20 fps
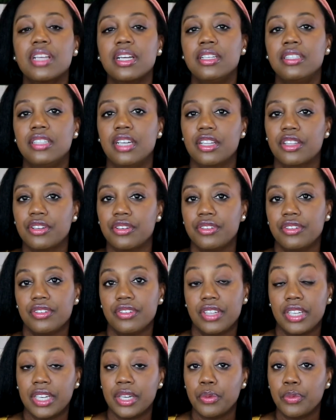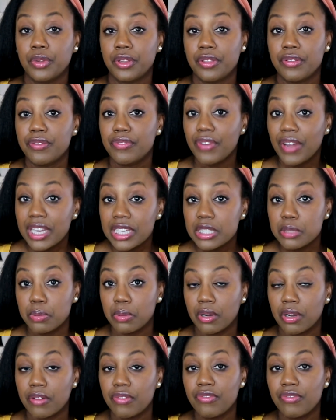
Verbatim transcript: another thing with Facebook.